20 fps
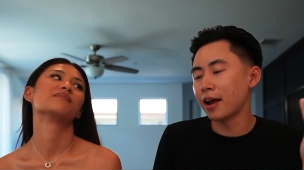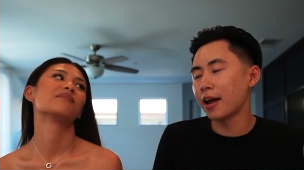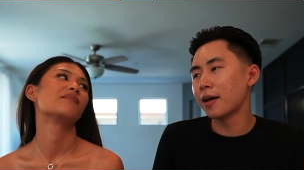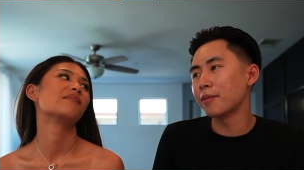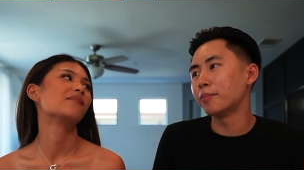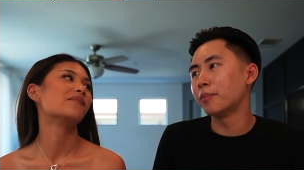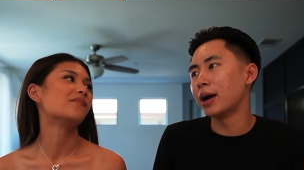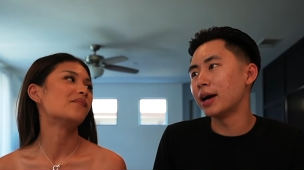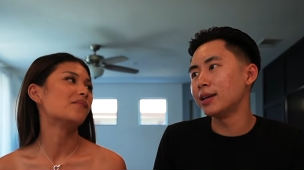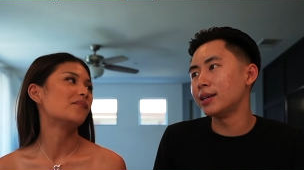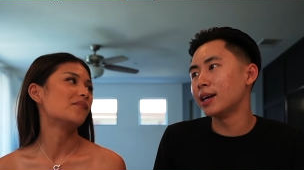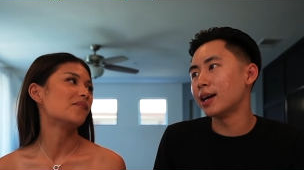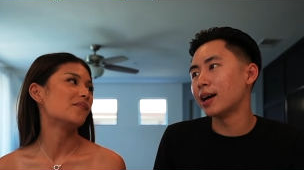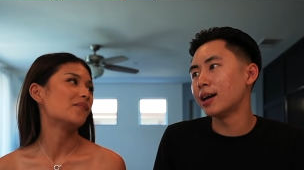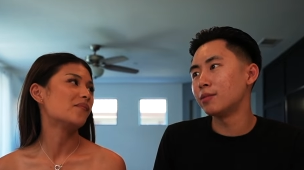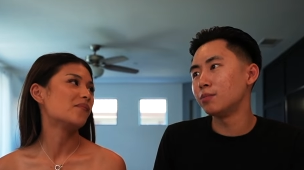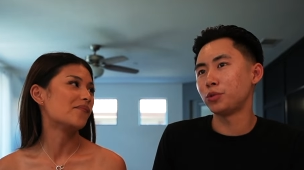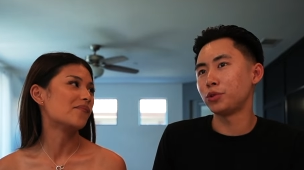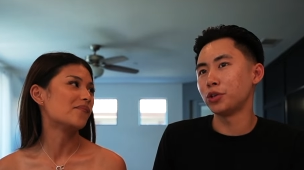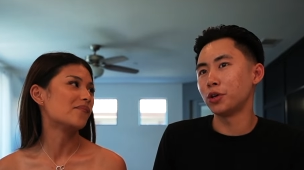Speaker 1: have my
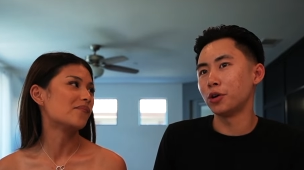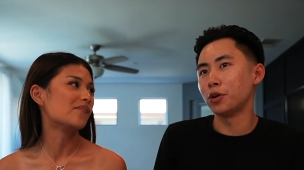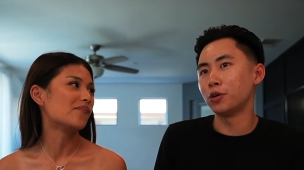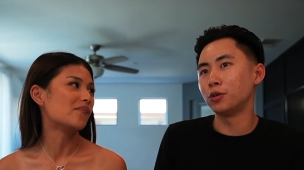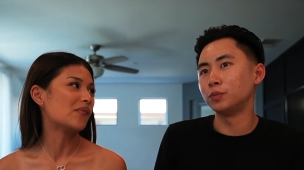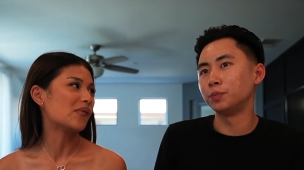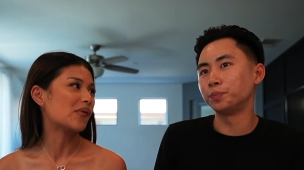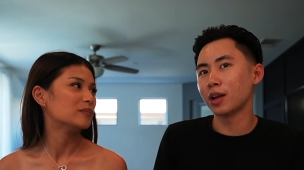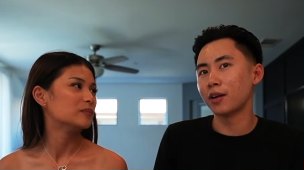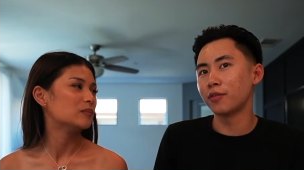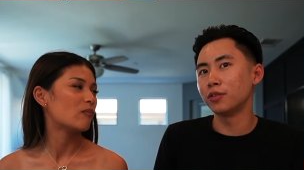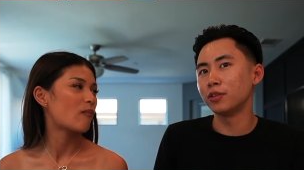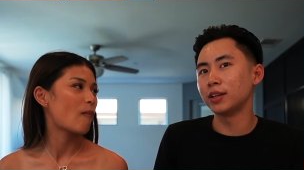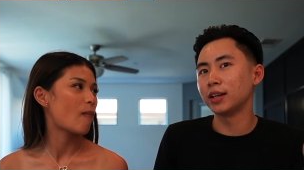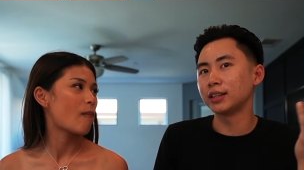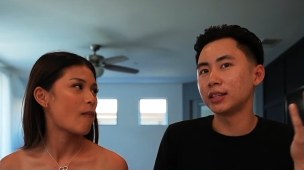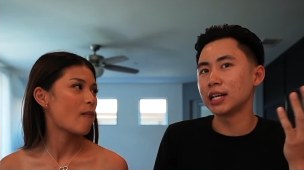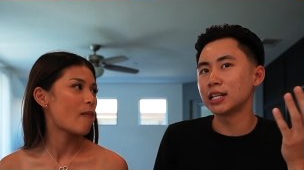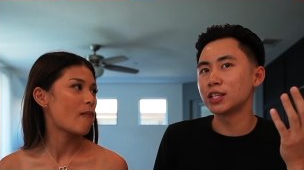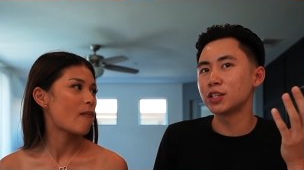dad, so I feel
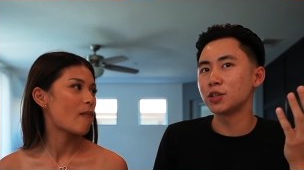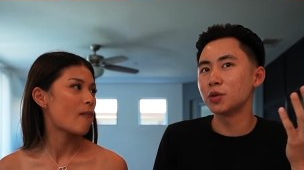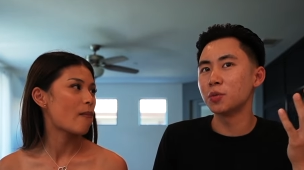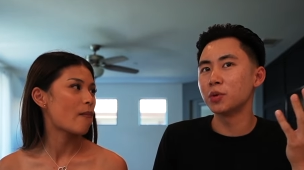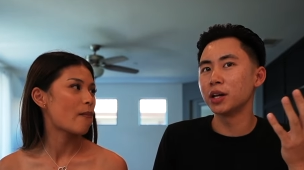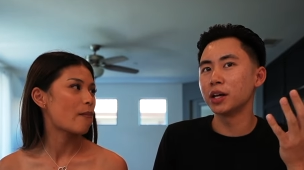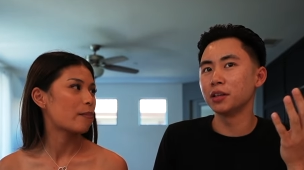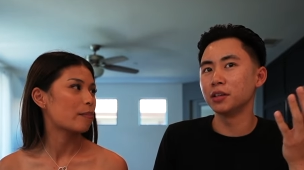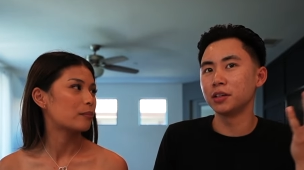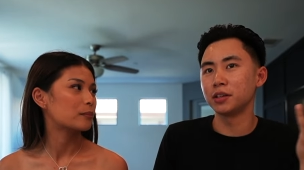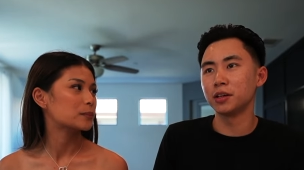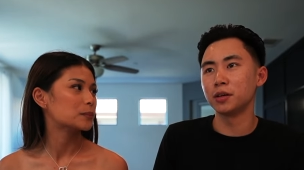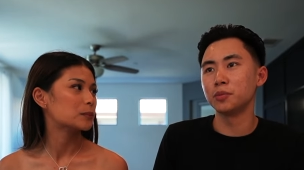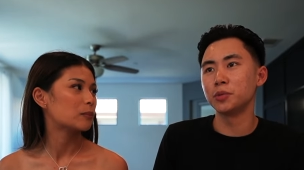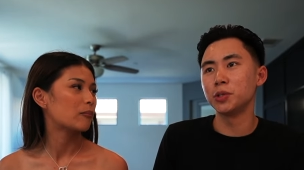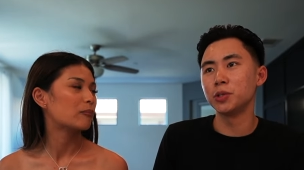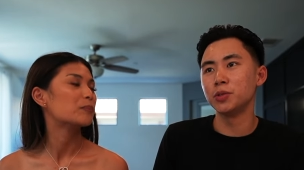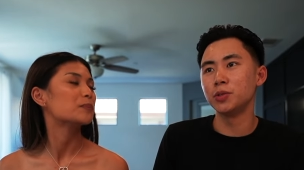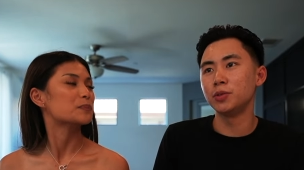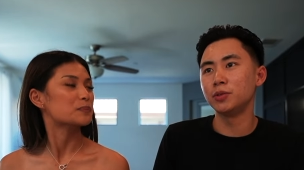like that's someone I look up
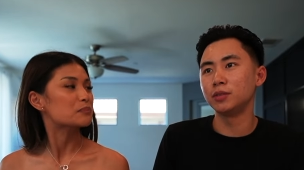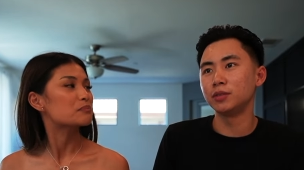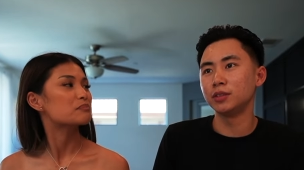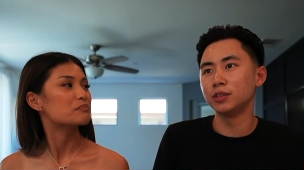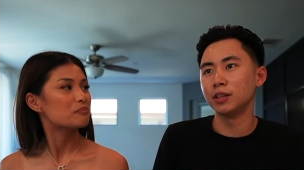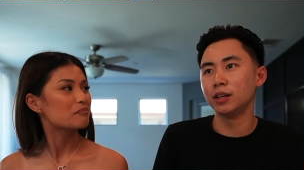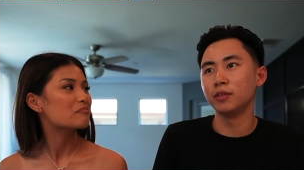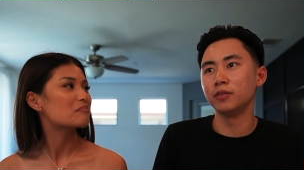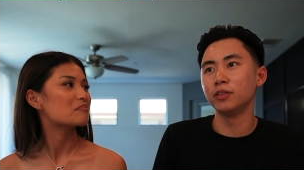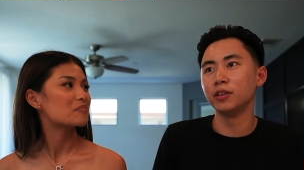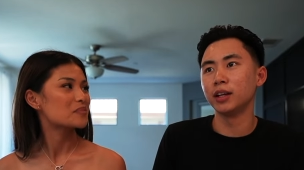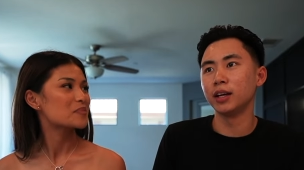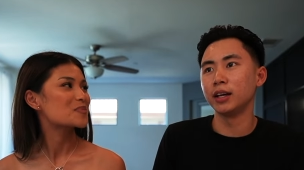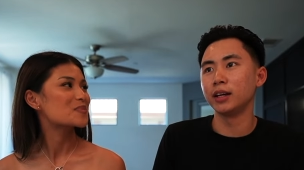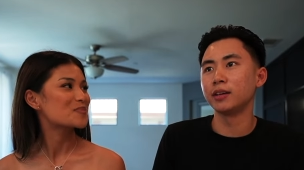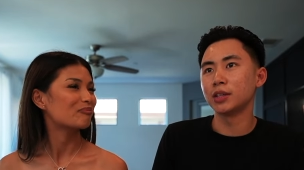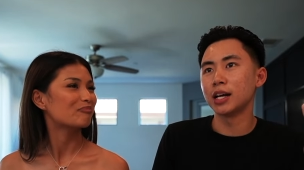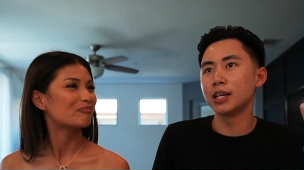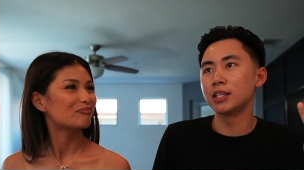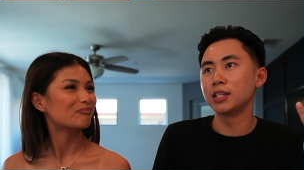to. I feel
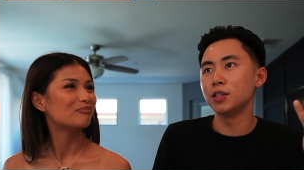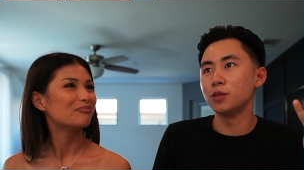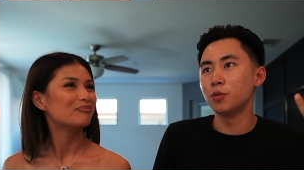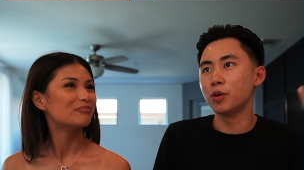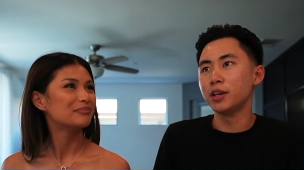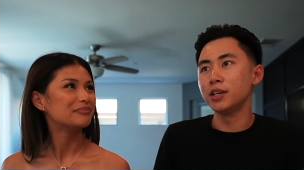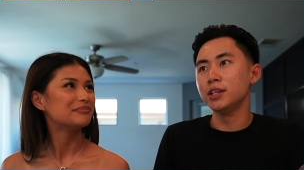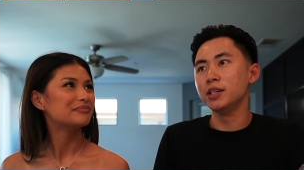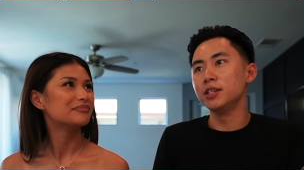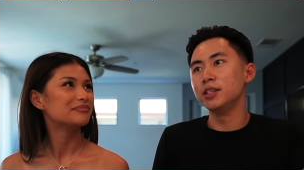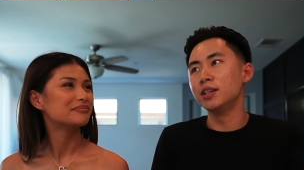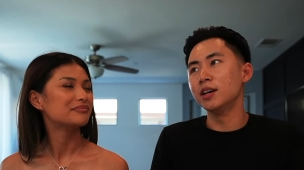like I see what he's